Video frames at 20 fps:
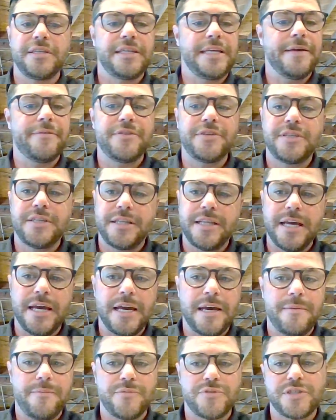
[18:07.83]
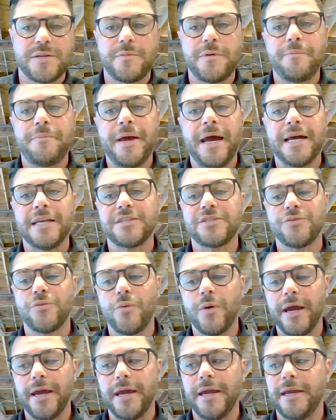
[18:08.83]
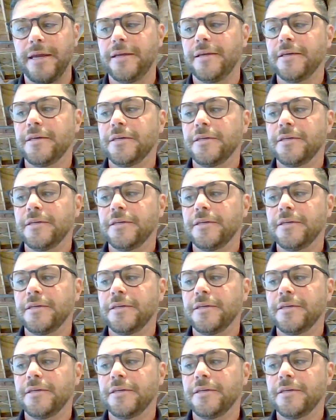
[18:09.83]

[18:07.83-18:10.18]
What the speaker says: given to them, someone passed away.